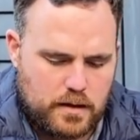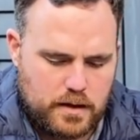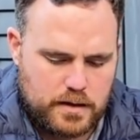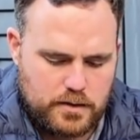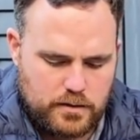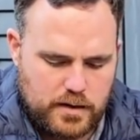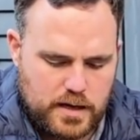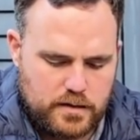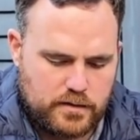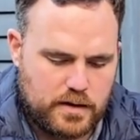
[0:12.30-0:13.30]
I do
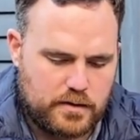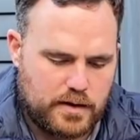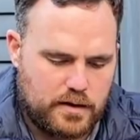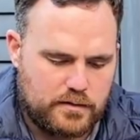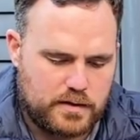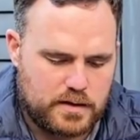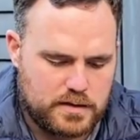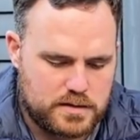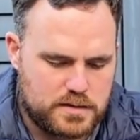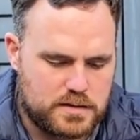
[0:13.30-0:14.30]
have, however,
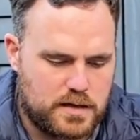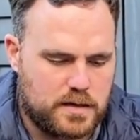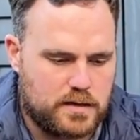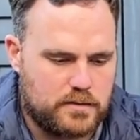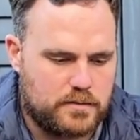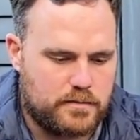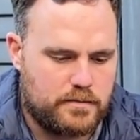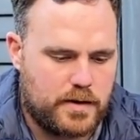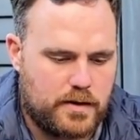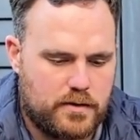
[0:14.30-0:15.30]
this
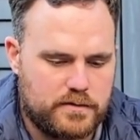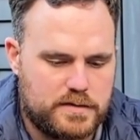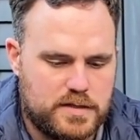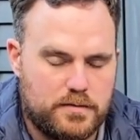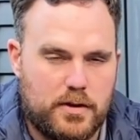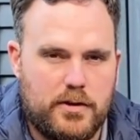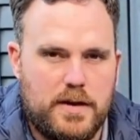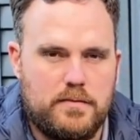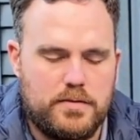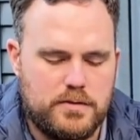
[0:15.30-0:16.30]
pair of Jim
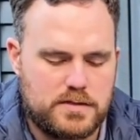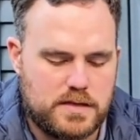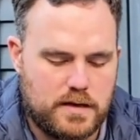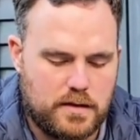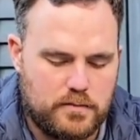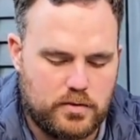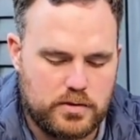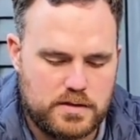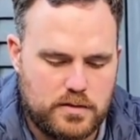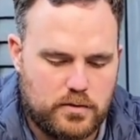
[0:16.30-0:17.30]
Green boots that I
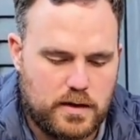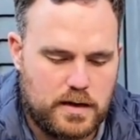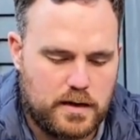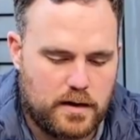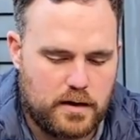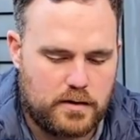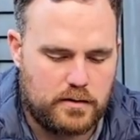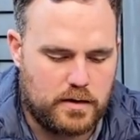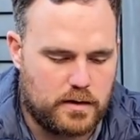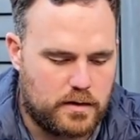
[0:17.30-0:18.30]
bought a while ago,
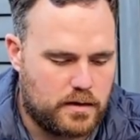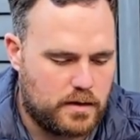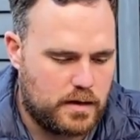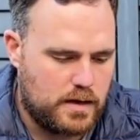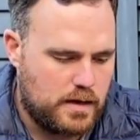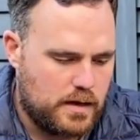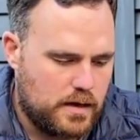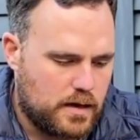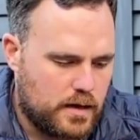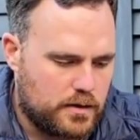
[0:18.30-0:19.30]
and
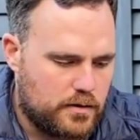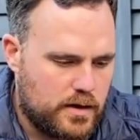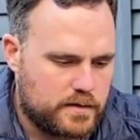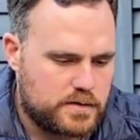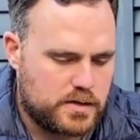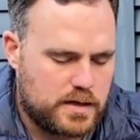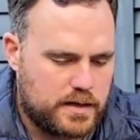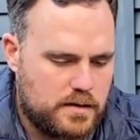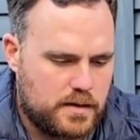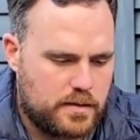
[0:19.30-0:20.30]
I do have to
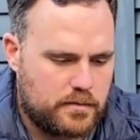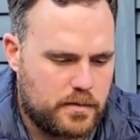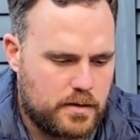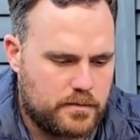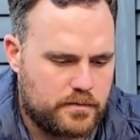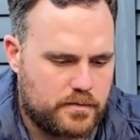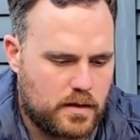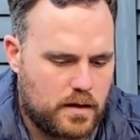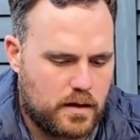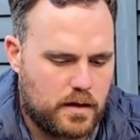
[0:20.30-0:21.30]
clean them.
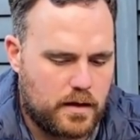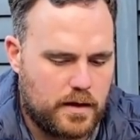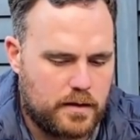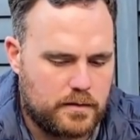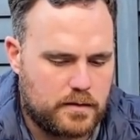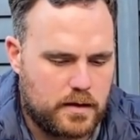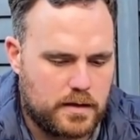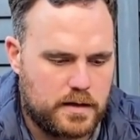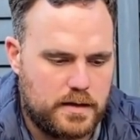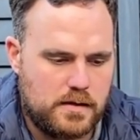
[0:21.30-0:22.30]
I
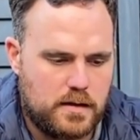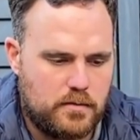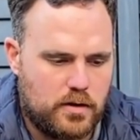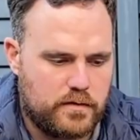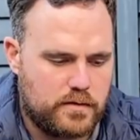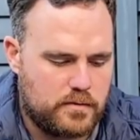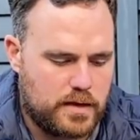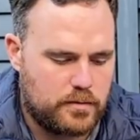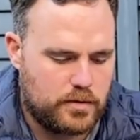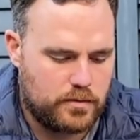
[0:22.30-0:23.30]
clean them often,
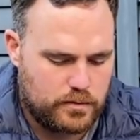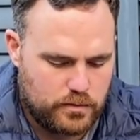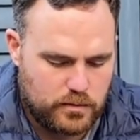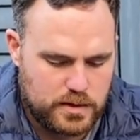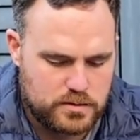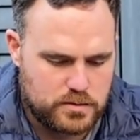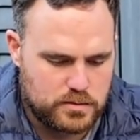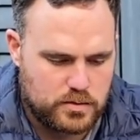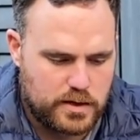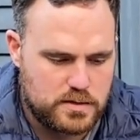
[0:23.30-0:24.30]
maybe once or
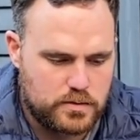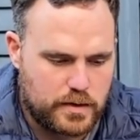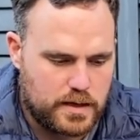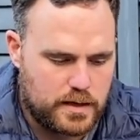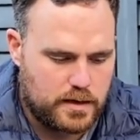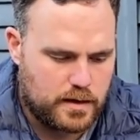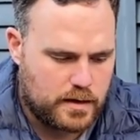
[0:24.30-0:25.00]
twice weekly.